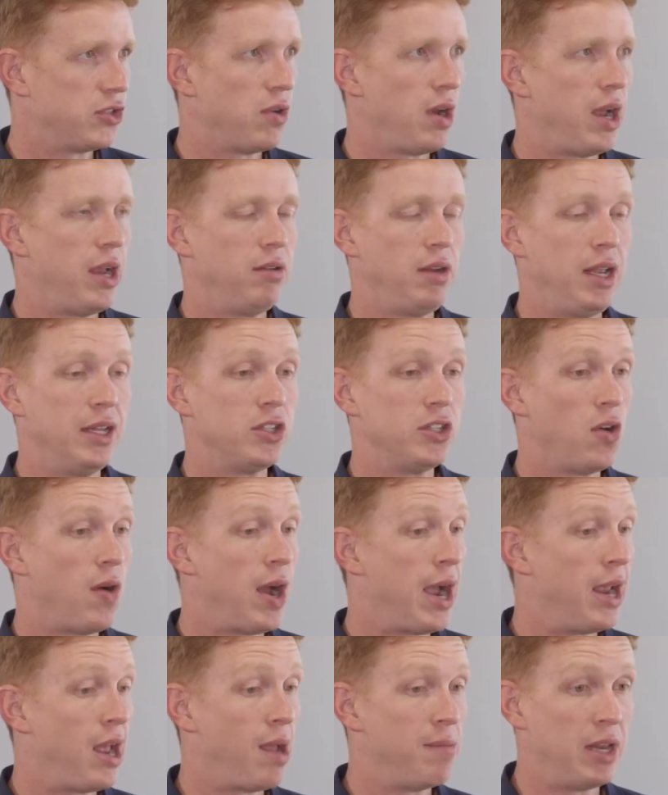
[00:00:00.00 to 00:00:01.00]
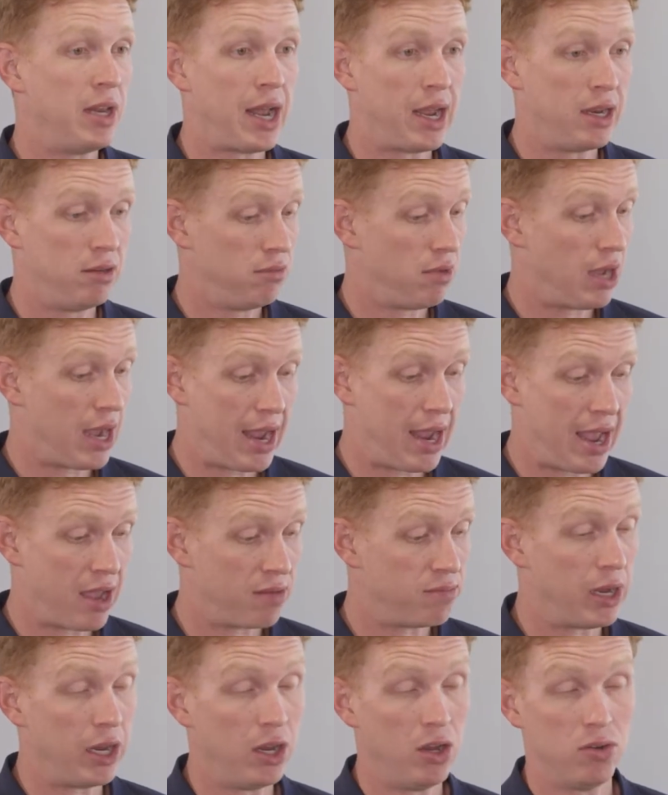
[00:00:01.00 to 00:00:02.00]
right. And so I
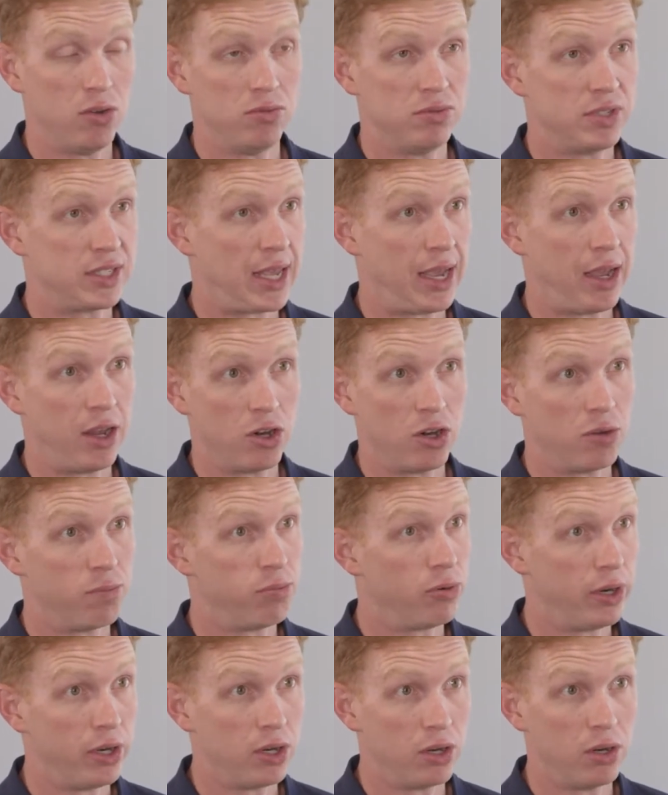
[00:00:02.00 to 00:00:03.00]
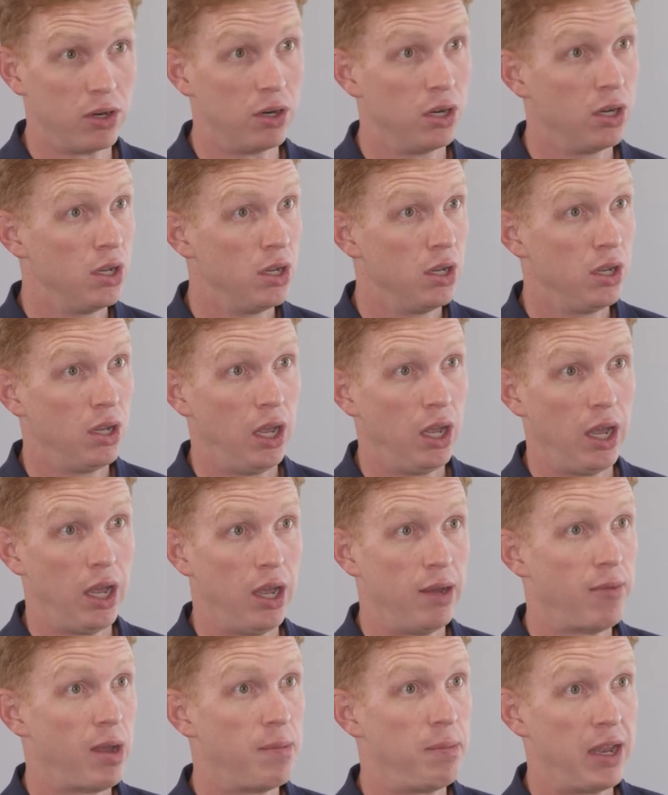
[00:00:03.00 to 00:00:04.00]
had my own scanner, printer.
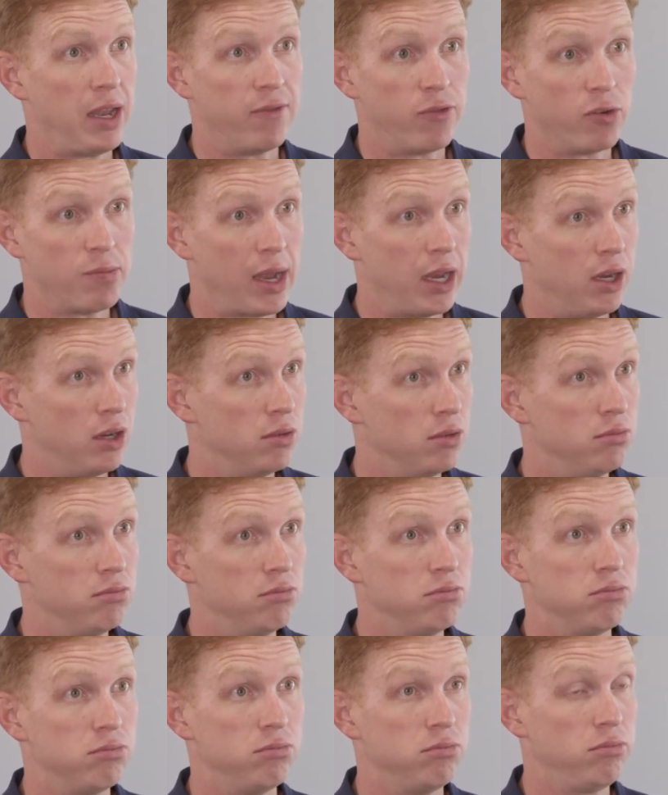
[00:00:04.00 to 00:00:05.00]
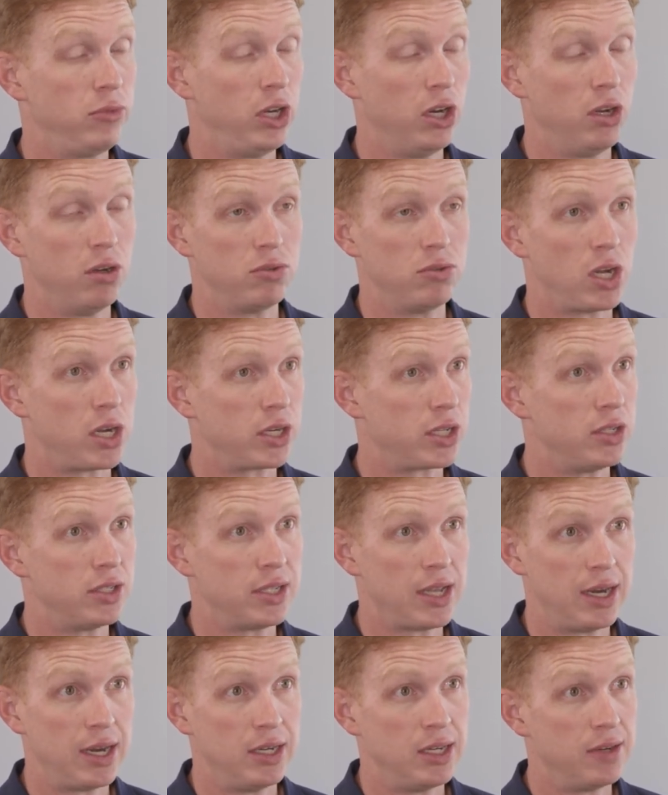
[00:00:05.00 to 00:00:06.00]
I paid for my own,
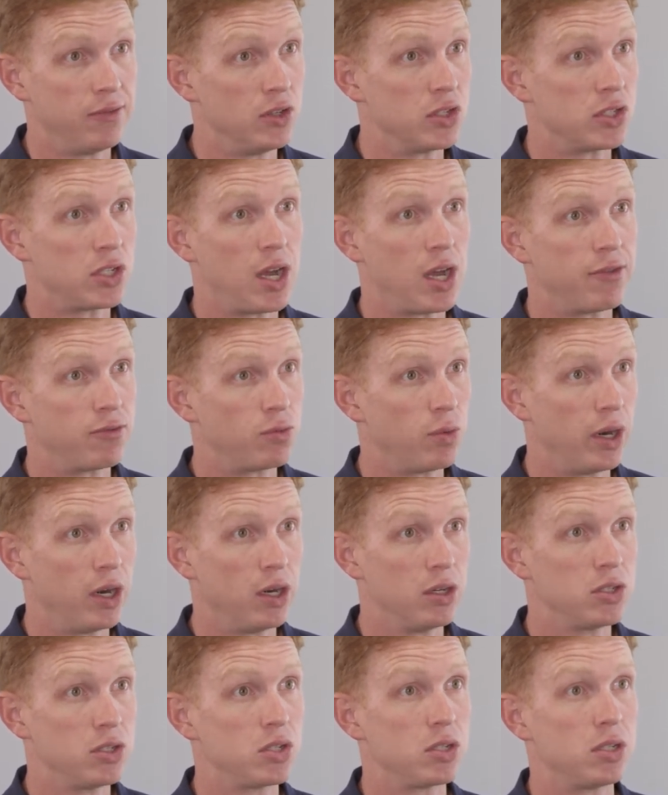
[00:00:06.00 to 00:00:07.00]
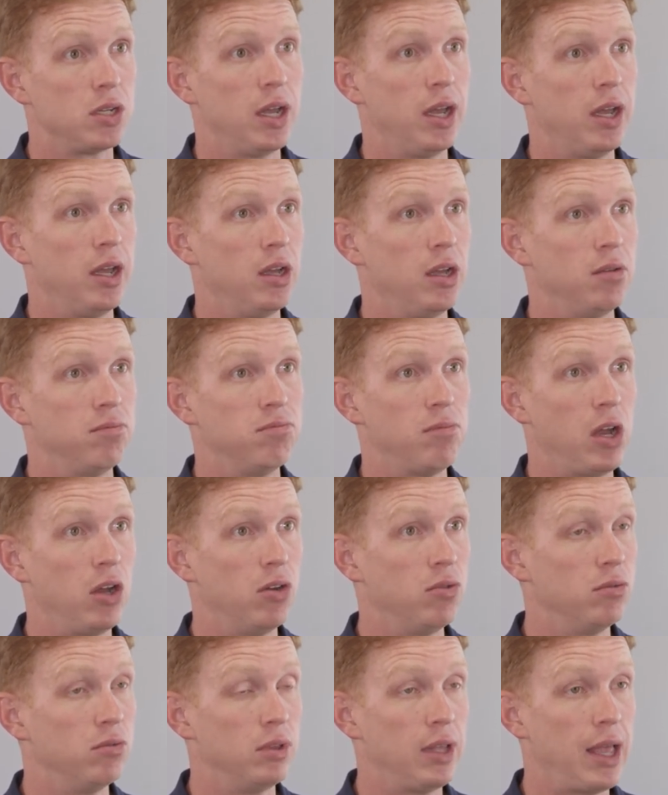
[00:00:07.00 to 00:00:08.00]
DocuSign and different softwares, my
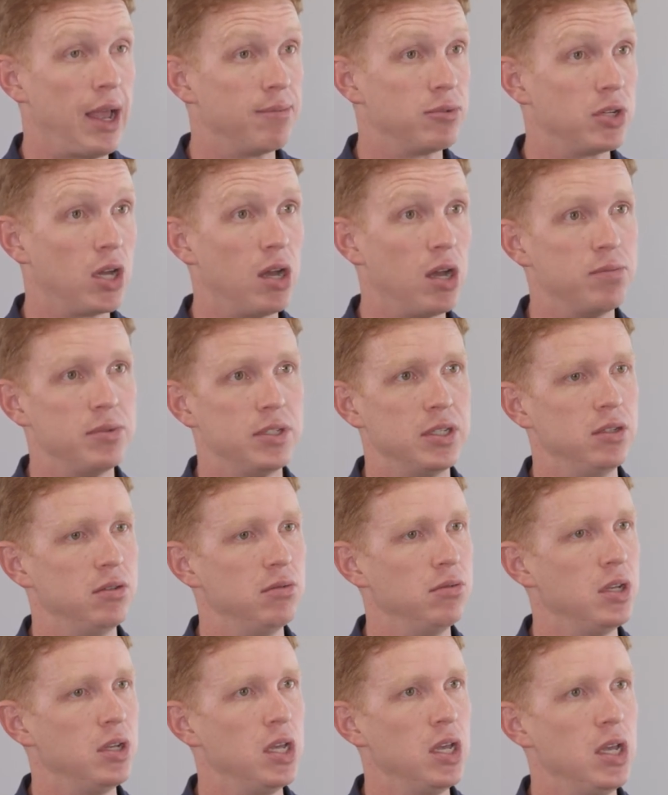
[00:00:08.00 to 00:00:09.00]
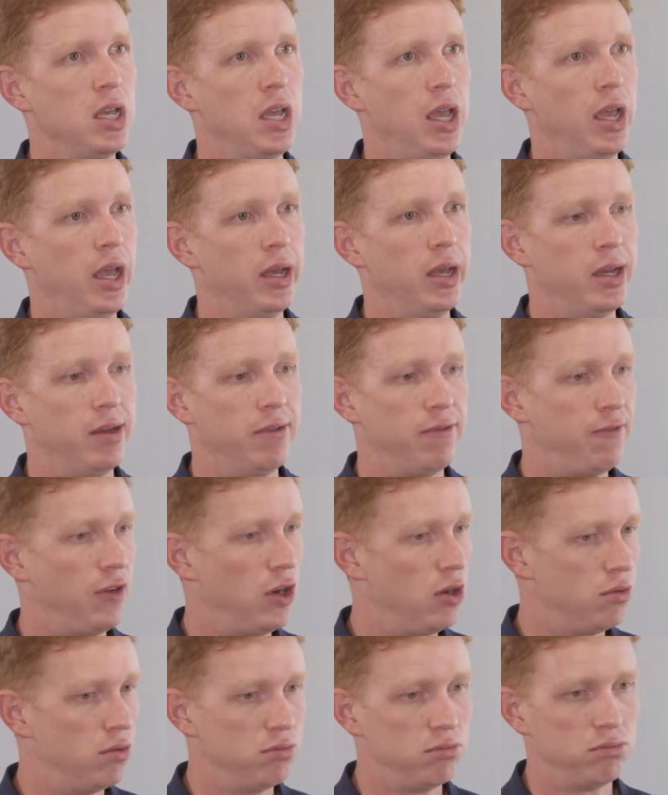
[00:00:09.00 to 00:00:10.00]
own laptops and
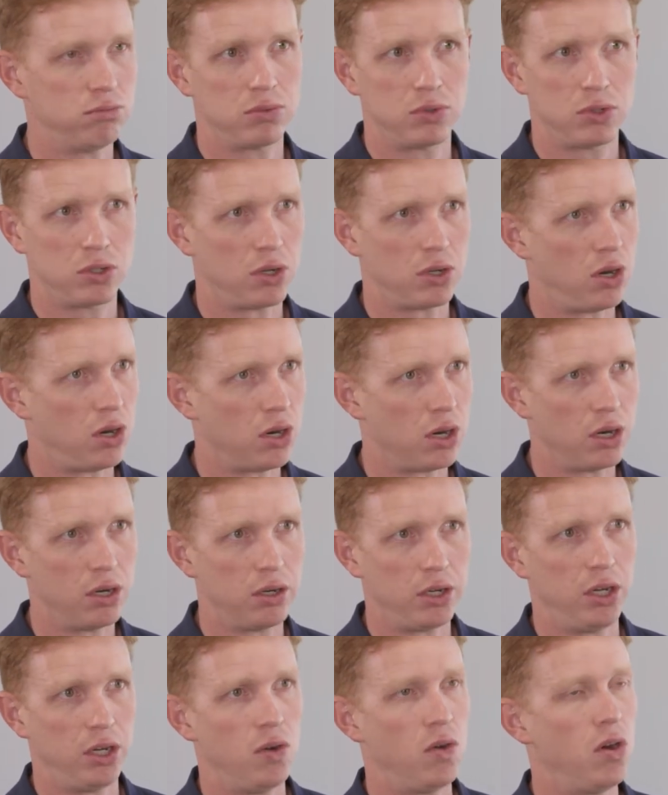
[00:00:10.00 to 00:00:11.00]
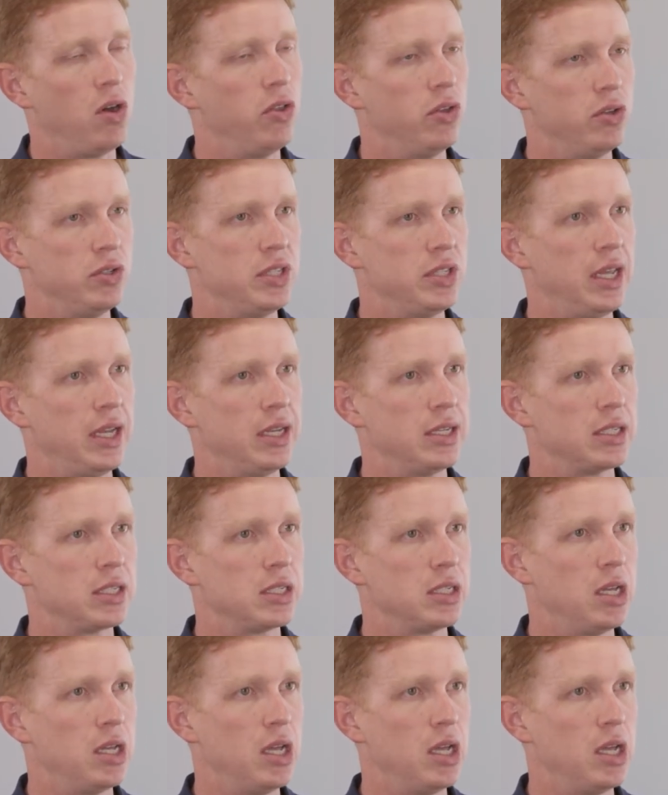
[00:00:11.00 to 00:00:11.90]
phone, car, all those things.